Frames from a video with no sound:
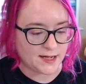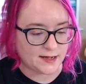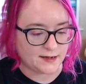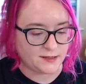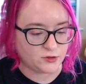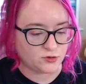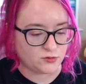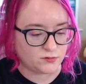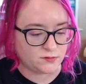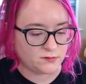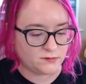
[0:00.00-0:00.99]
I
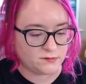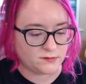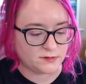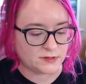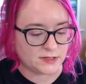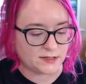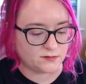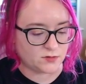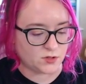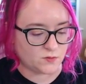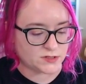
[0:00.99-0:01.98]
don't
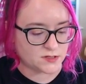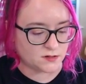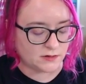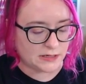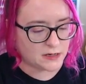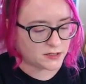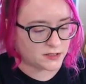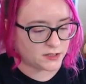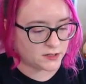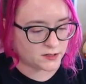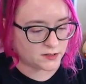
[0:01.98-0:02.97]
know what's going on
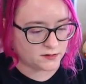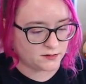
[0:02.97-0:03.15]
here.